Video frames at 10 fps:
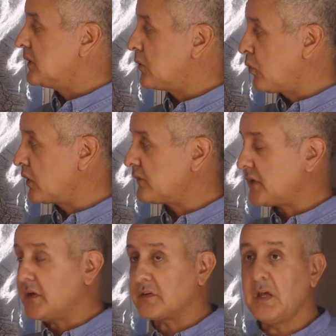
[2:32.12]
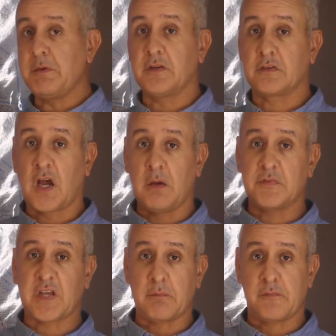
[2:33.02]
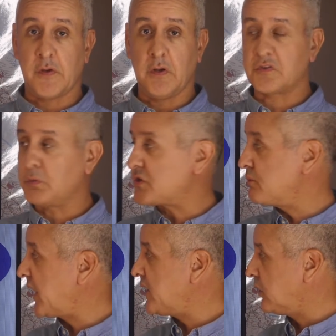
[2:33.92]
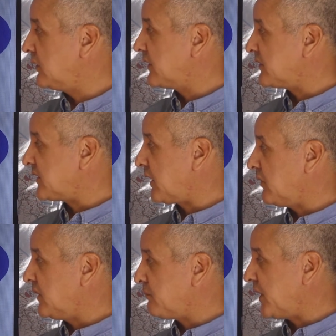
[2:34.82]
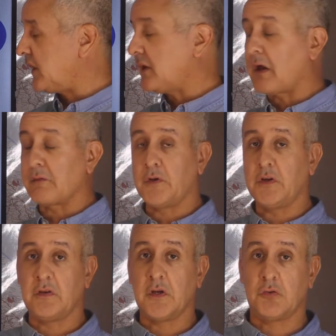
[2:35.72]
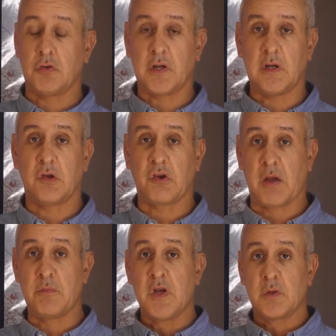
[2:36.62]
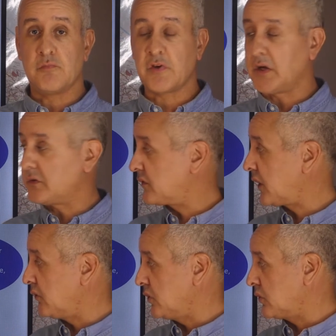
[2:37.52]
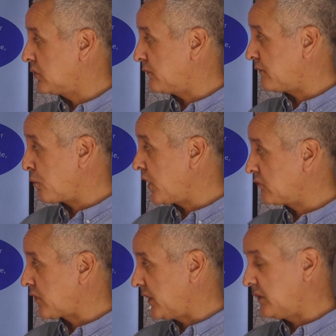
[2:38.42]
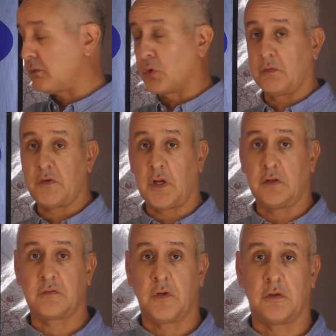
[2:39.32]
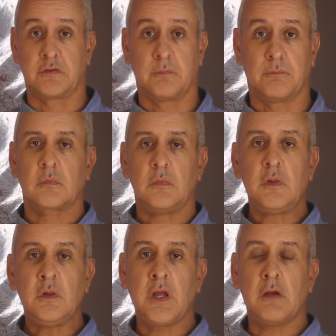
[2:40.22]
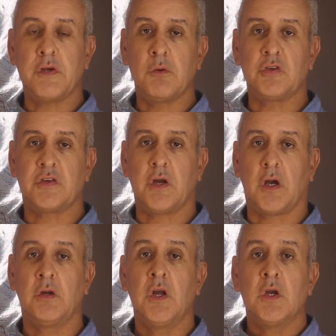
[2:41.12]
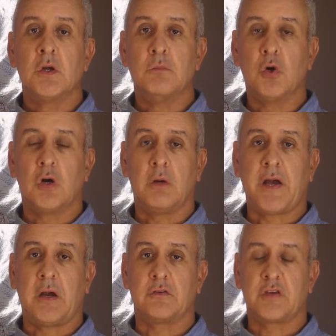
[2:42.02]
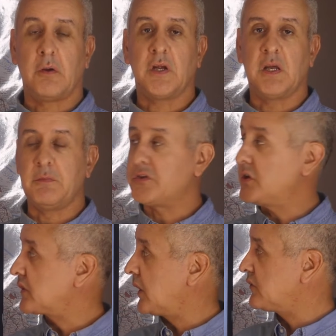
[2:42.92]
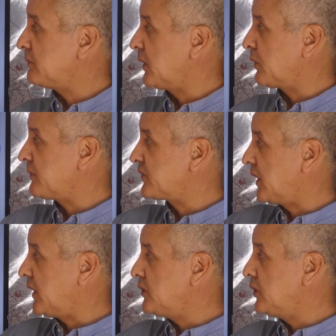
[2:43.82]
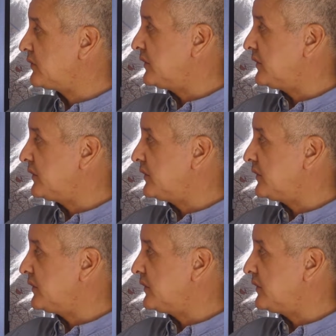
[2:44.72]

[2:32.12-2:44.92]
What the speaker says: one of these limits comes up first, which may not necessarily be that 1300 kilogram braked tow. You could well run into one of the others first. Now, if you want to know more about towing limits, just go to my website and use